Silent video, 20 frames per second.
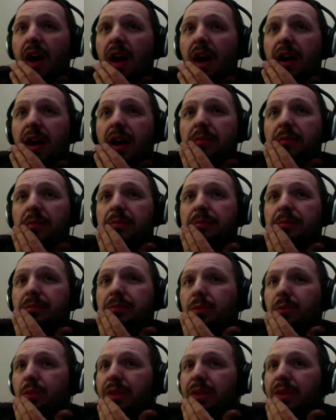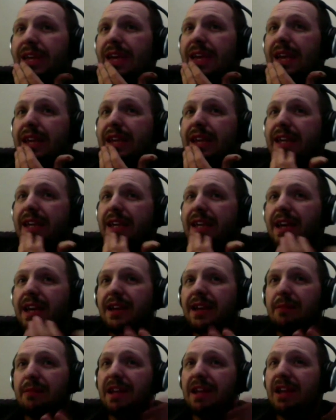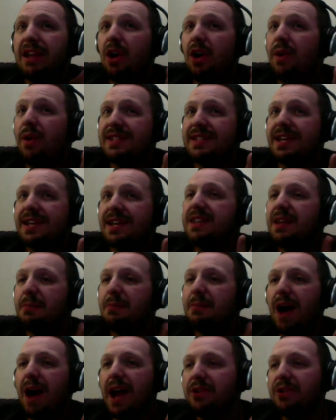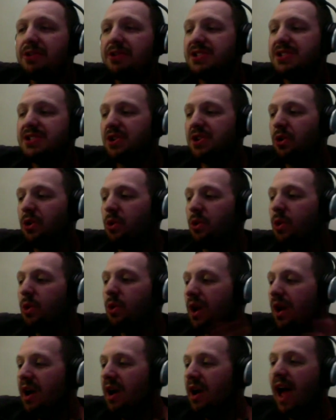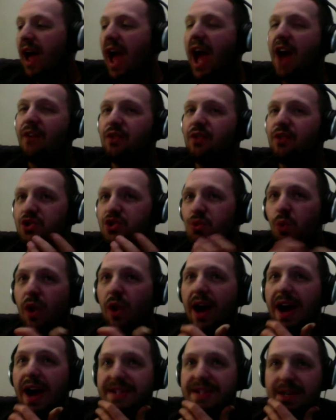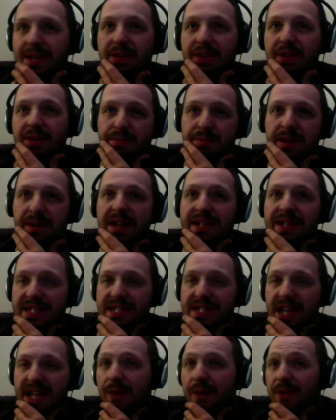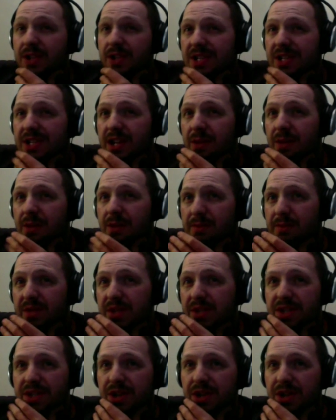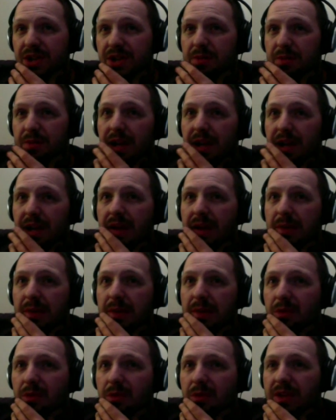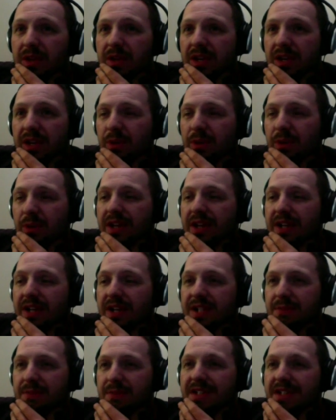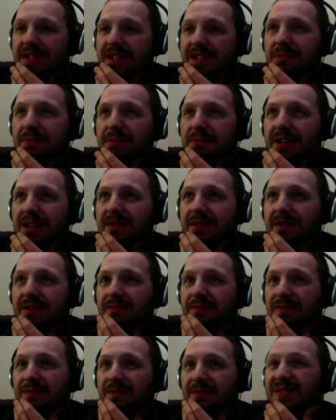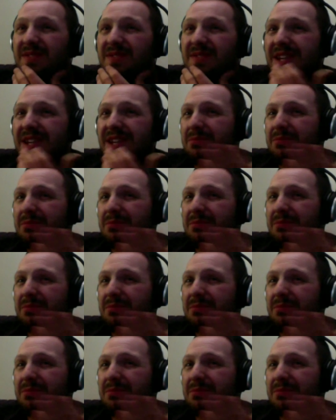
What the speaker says: Will he hit again? I mean, he always hit in the minors, so average-wise, I would expect his average to come up this year. But I mean, really, are we going to expect him to hit 15?